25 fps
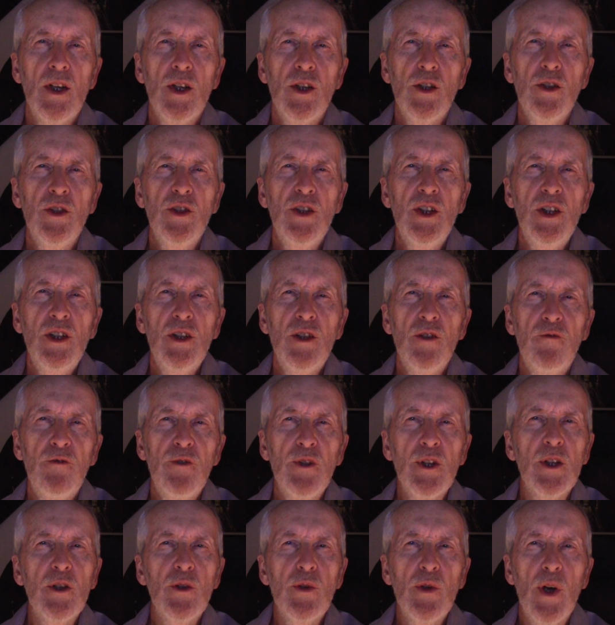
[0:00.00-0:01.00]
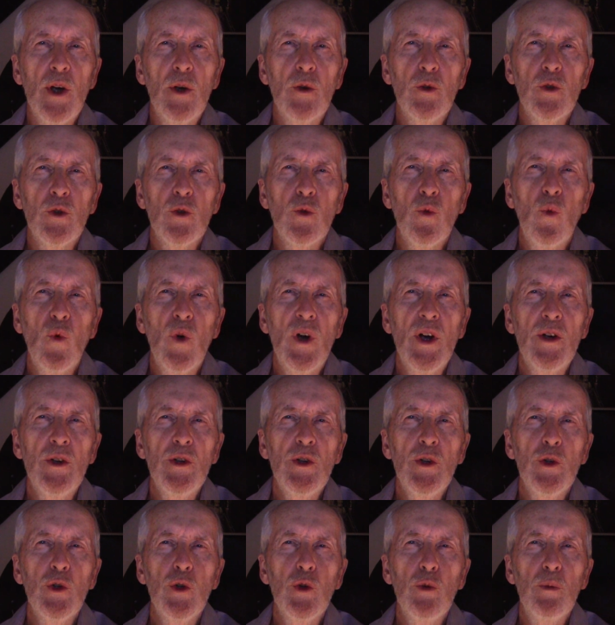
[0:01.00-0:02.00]
You need to figure out where
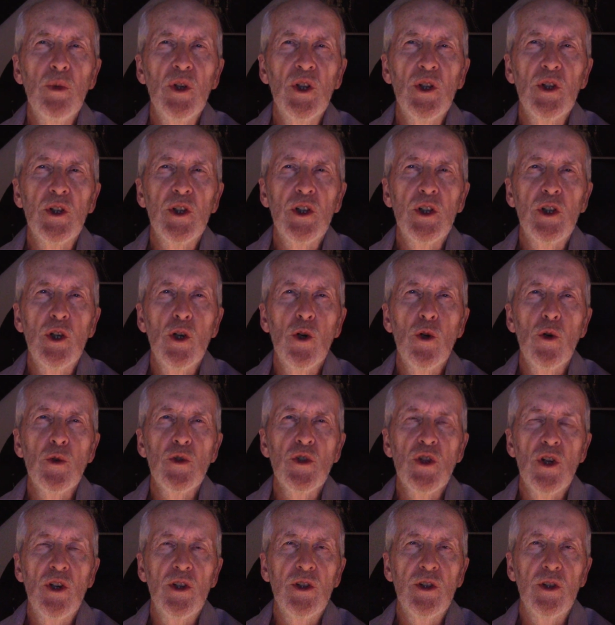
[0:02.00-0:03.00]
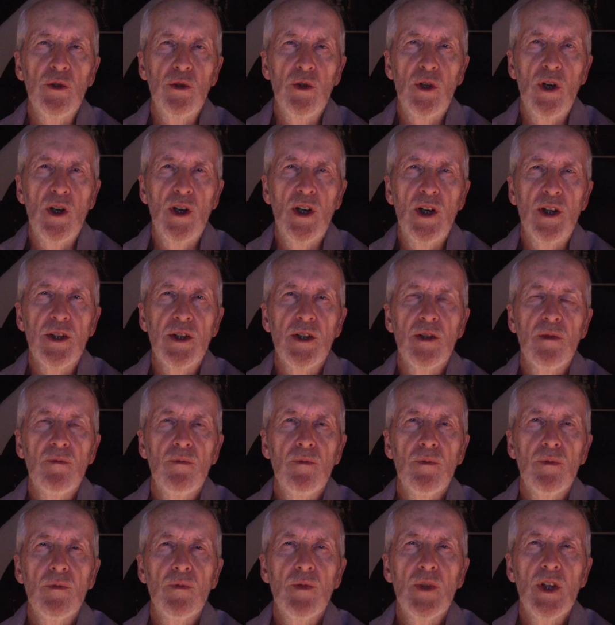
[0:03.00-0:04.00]
your new building goes on your lot.
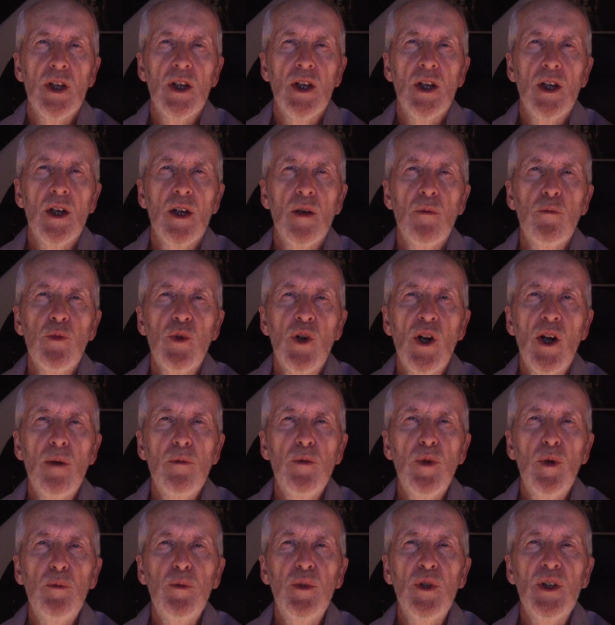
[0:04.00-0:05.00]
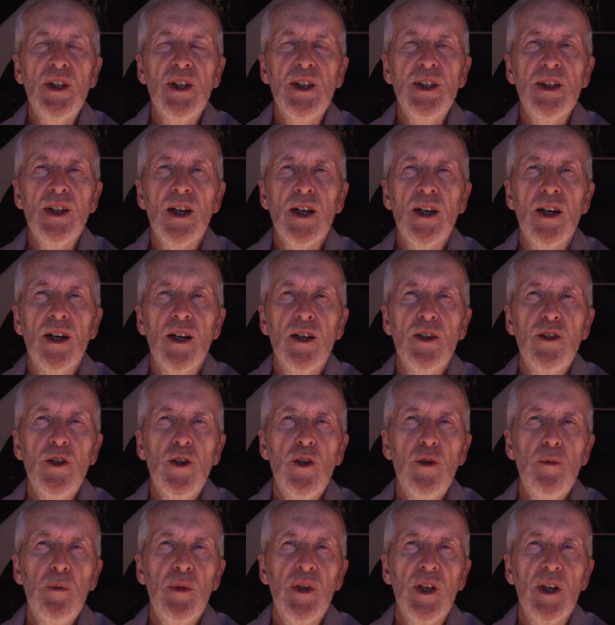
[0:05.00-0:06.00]
Probably
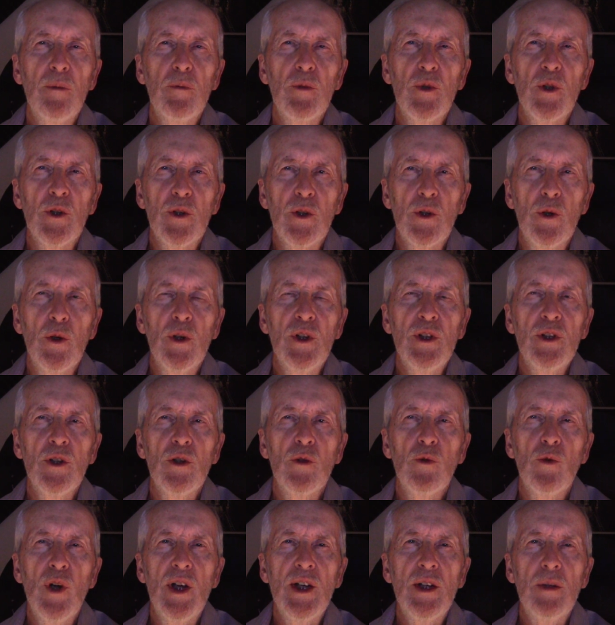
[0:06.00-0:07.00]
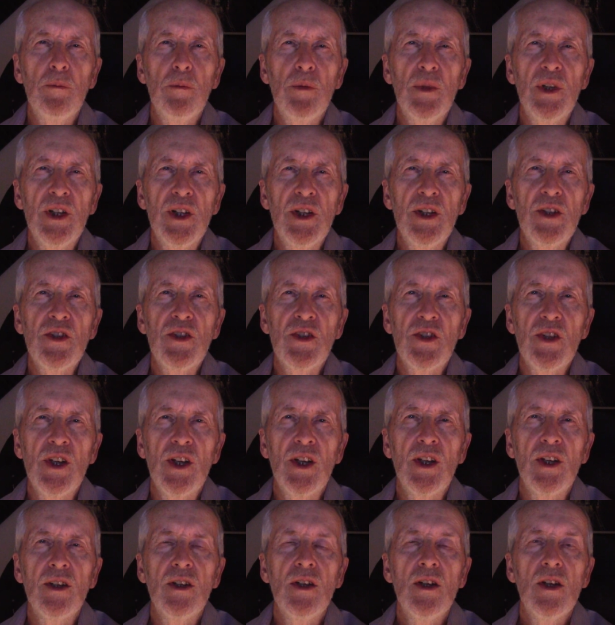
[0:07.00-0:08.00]
100 people are going to write me
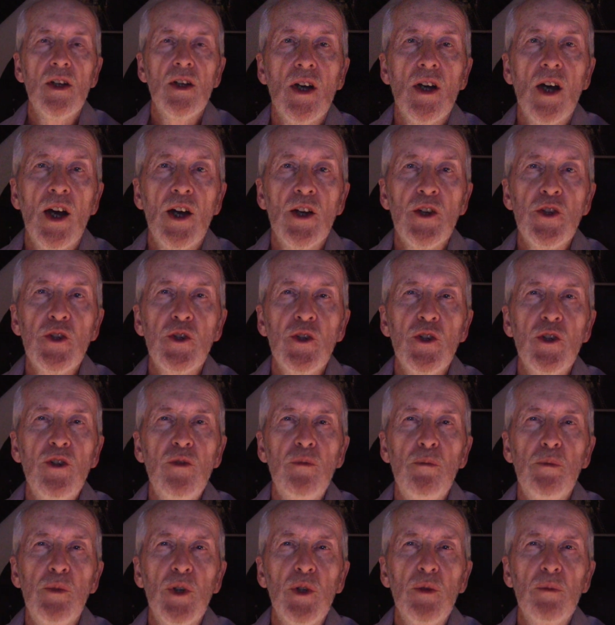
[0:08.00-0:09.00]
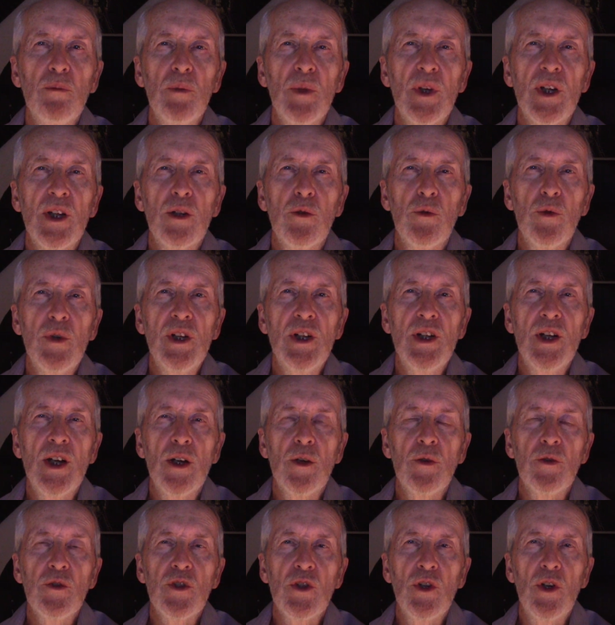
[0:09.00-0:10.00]
saying, I should have built my
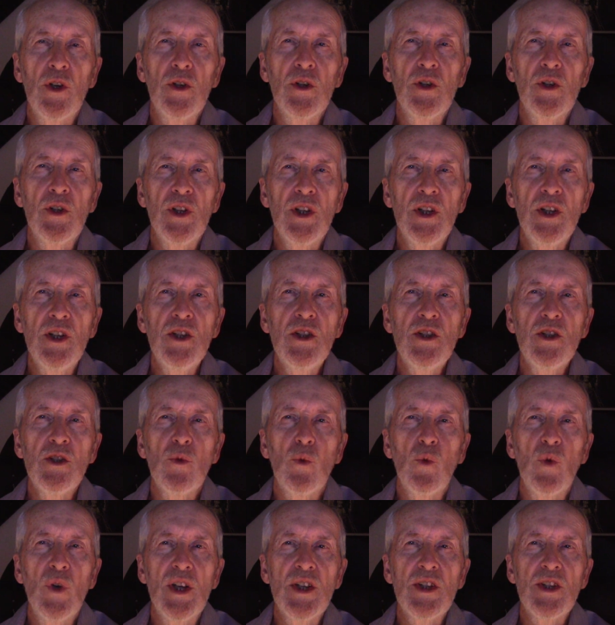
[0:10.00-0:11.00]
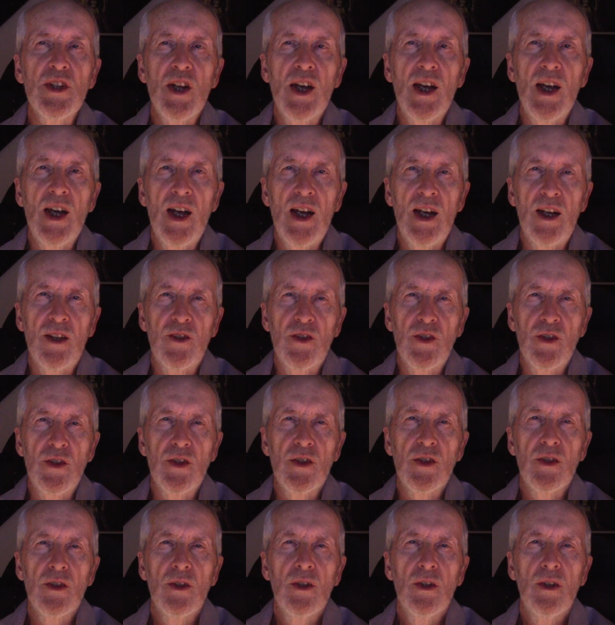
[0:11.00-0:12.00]
greenhouse on an east-west
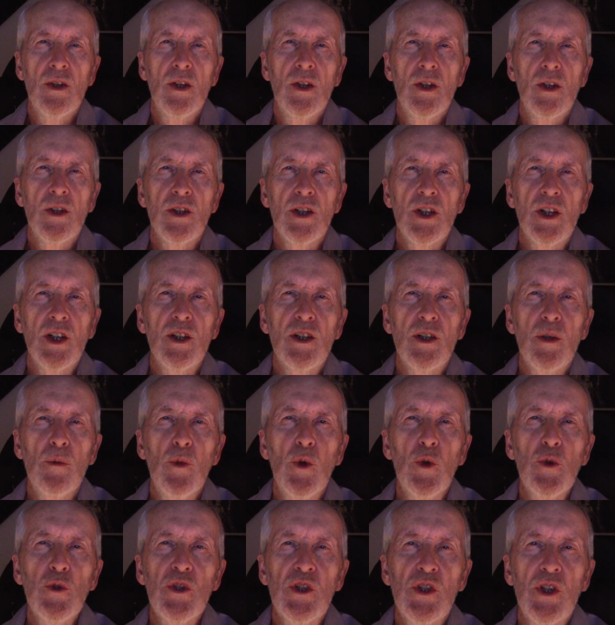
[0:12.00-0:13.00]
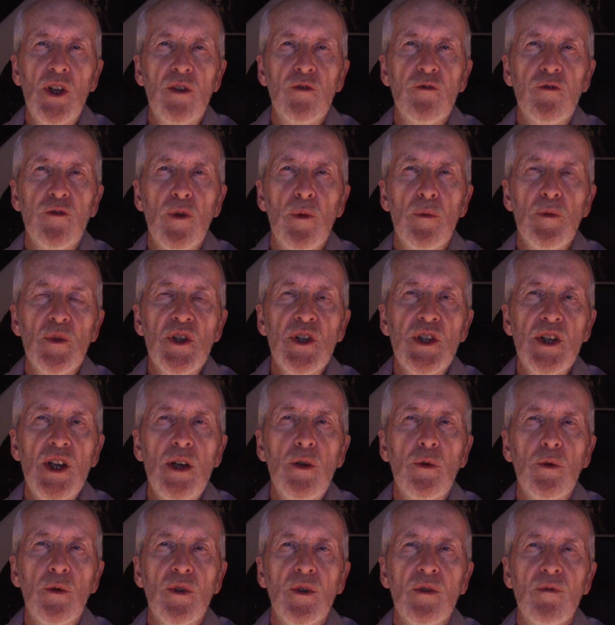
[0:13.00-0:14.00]
axis to get the most sun from the
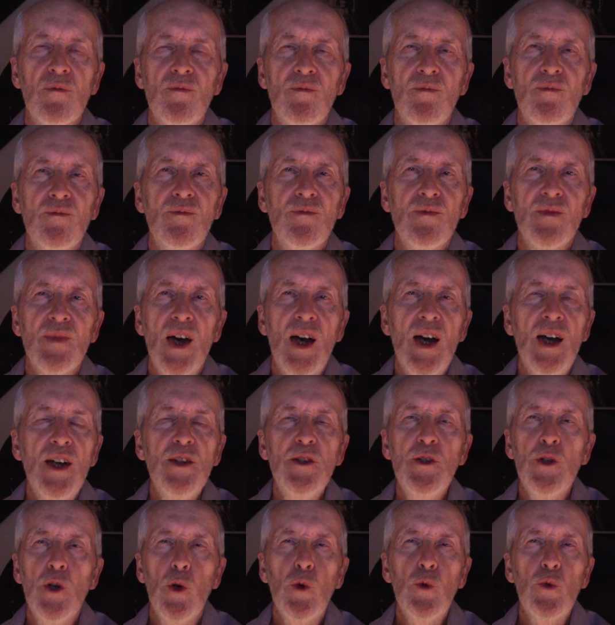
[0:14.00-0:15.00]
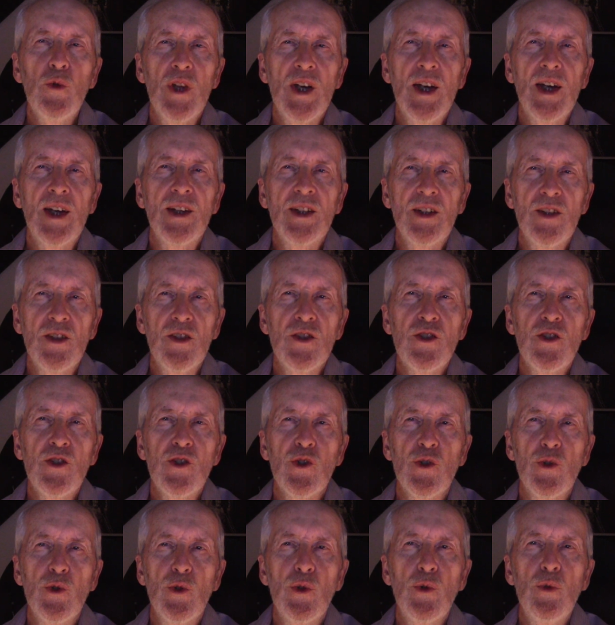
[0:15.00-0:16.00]
south. I know that is
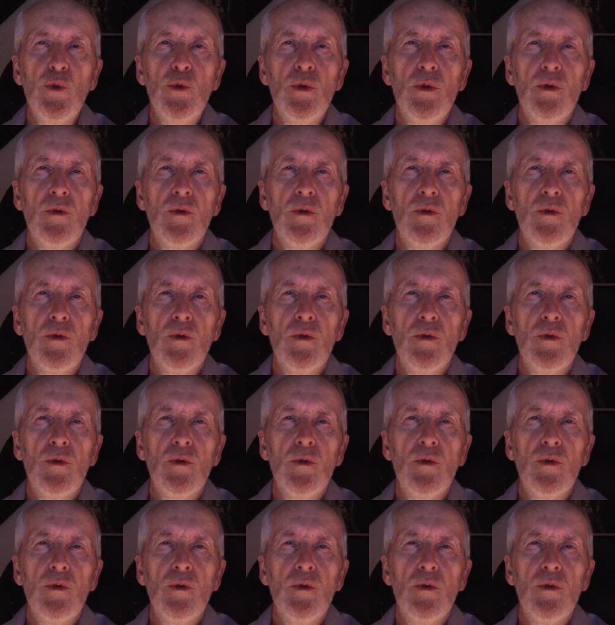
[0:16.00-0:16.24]
true,